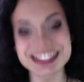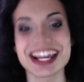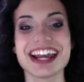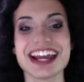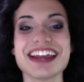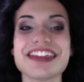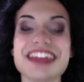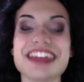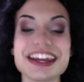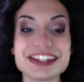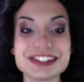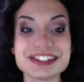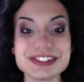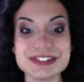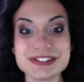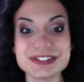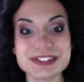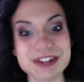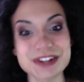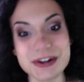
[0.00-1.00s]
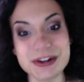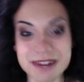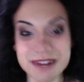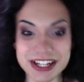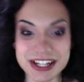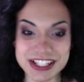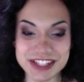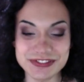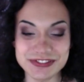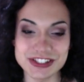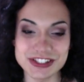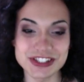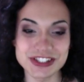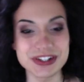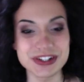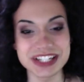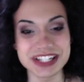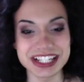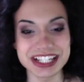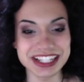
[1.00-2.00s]
Thank you so much for
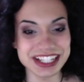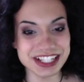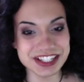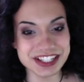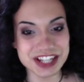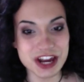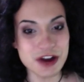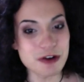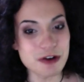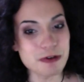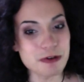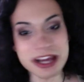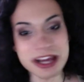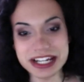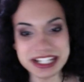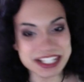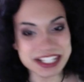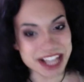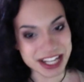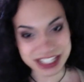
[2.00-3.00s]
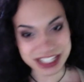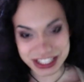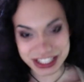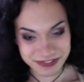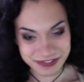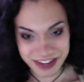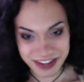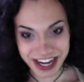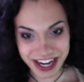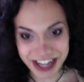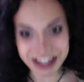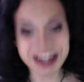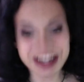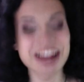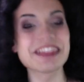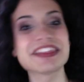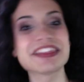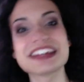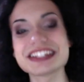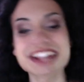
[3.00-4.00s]
joining this Renaissance Fair on
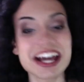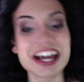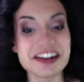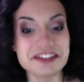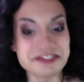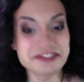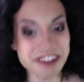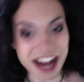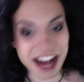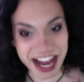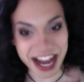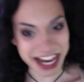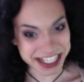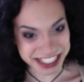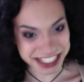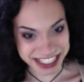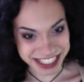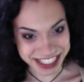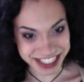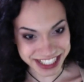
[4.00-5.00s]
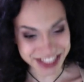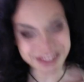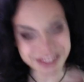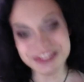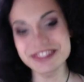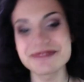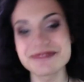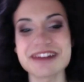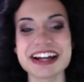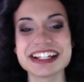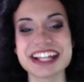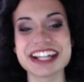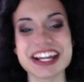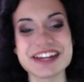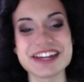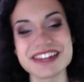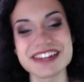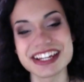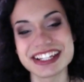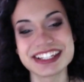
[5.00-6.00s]
this fine eve. My name
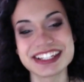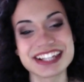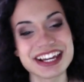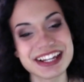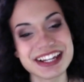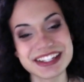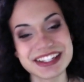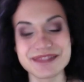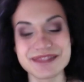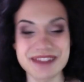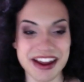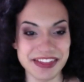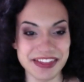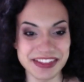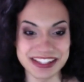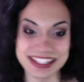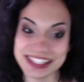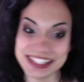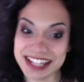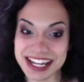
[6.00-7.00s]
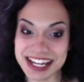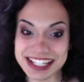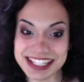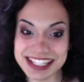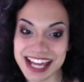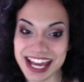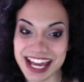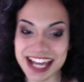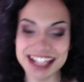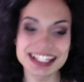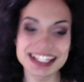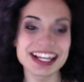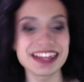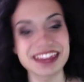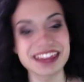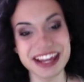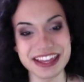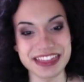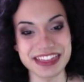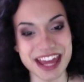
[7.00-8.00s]
is Samantha Staten, they,
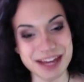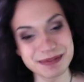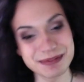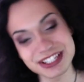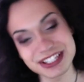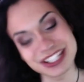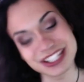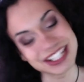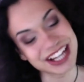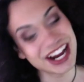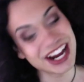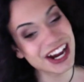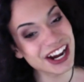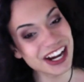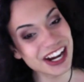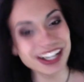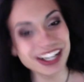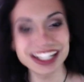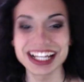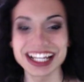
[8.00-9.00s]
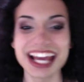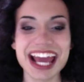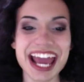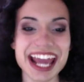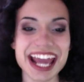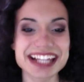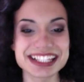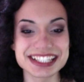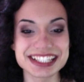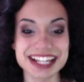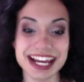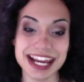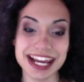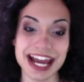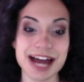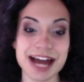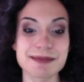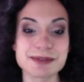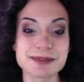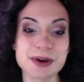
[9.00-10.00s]
them, she, her. And today
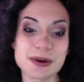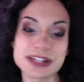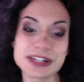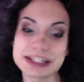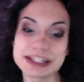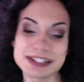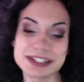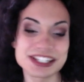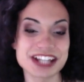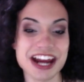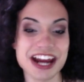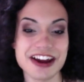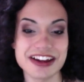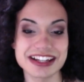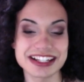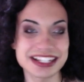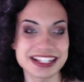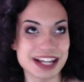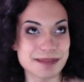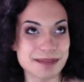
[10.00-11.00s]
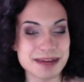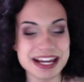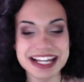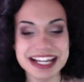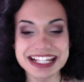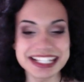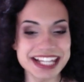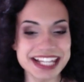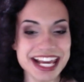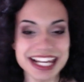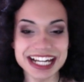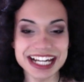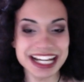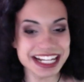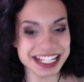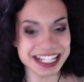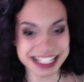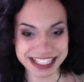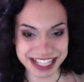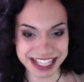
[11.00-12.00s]
I'm going to be sharing some
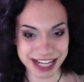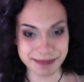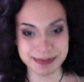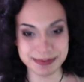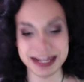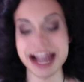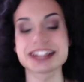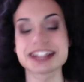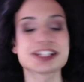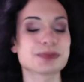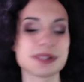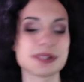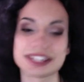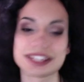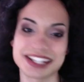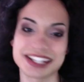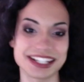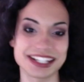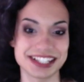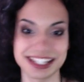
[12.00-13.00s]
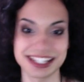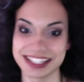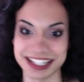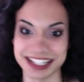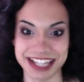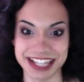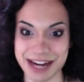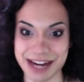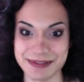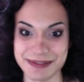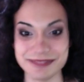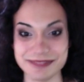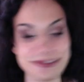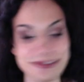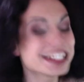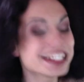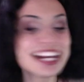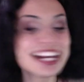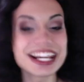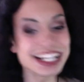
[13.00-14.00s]
titillating tips. I just want to say tits on camera, but
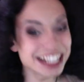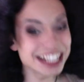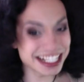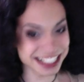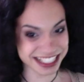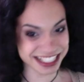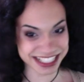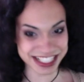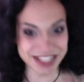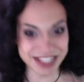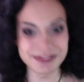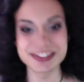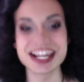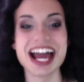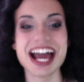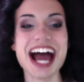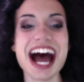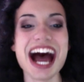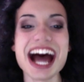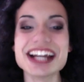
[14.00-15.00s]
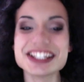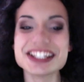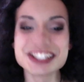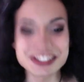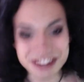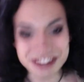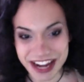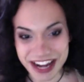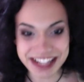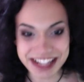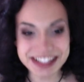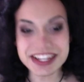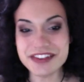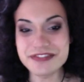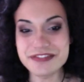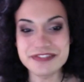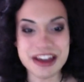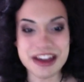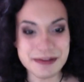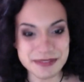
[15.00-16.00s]
titillating tips on trans
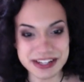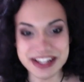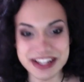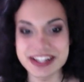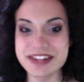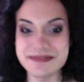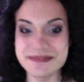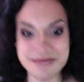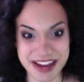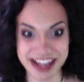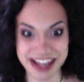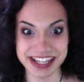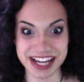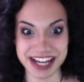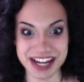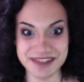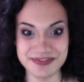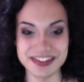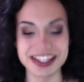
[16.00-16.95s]
feminine makeup.